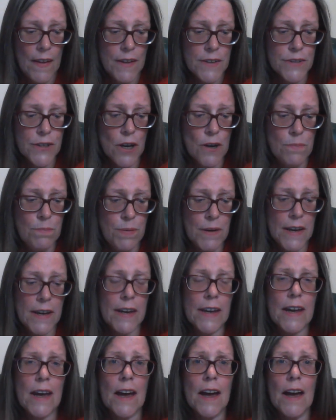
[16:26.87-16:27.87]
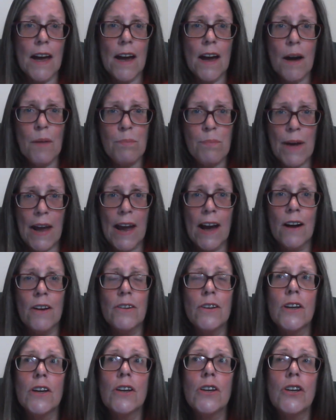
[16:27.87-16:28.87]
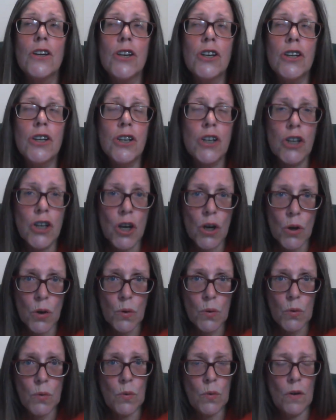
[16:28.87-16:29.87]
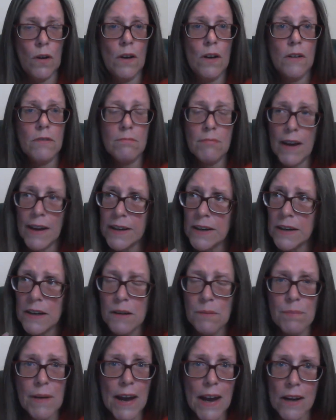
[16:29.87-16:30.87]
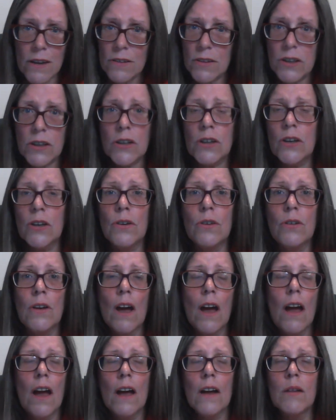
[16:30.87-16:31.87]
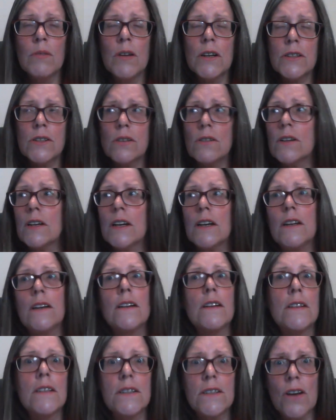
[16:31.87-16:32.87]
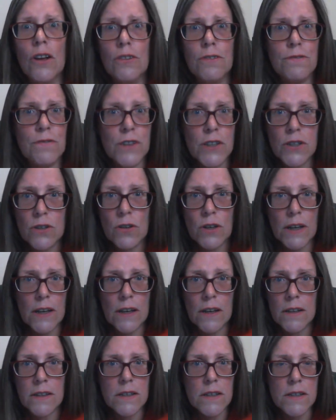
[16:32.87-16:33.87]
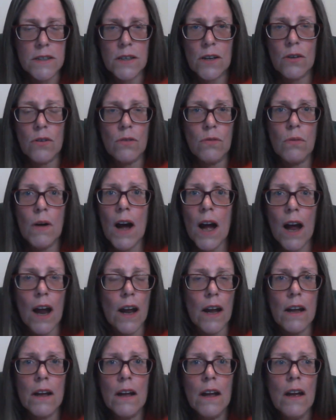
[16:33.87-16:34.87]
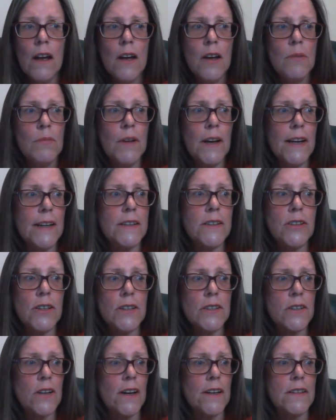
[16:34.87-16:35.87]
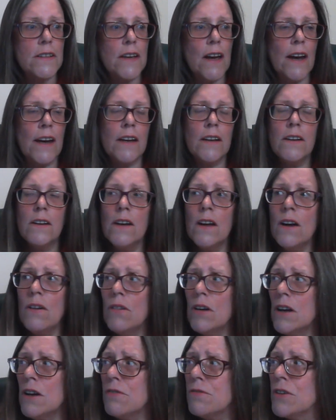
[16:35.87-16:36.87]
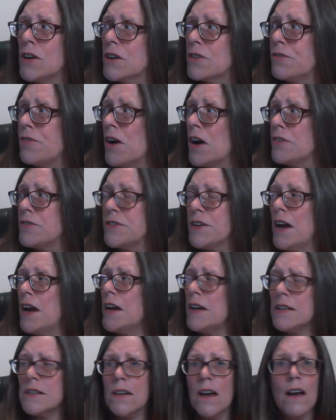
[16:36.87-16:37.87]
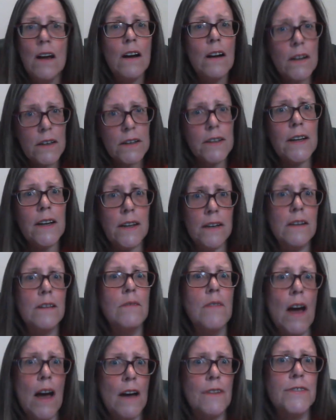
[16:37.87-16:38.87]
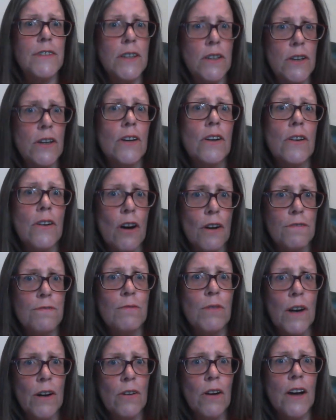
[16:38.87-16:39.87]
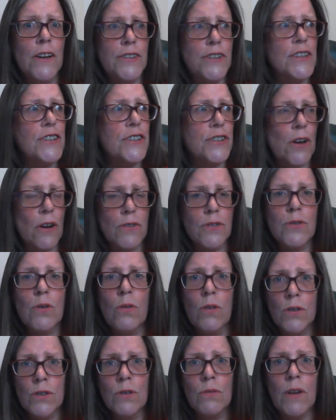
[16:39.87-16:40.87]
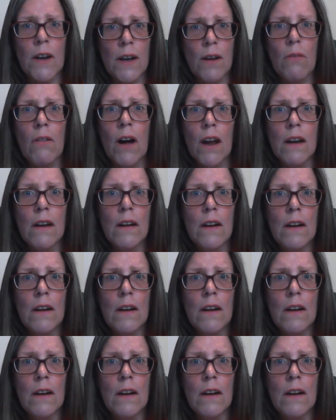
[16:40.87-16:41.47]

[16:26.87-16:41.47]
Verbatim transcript: So, be about you. Make it about you. And I'm not talking in a selfish or egotistical way. It's just like saying, you know what, I've worked five days. I need an afternoon off where I just don't talk to anyone.